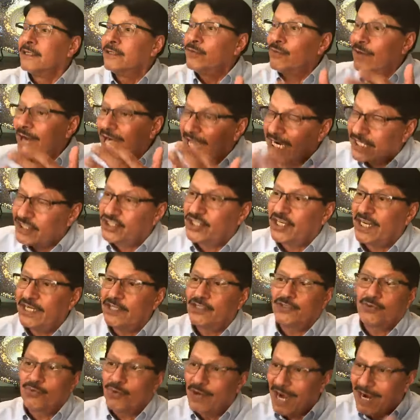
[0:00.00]
do not
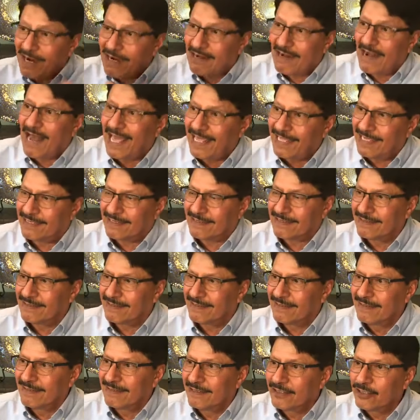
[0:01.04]
cheat, do not lie,
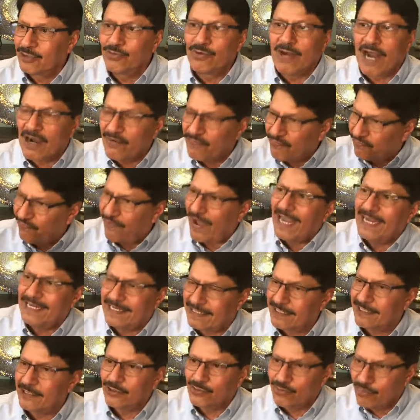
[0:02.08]
do not
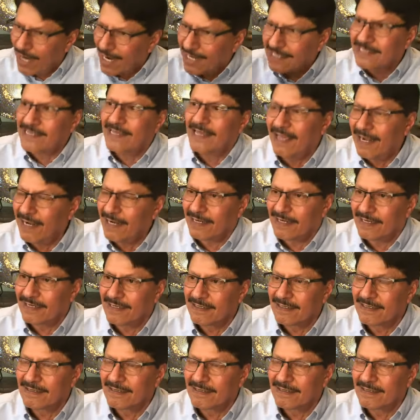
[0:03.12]
fight, do not kill.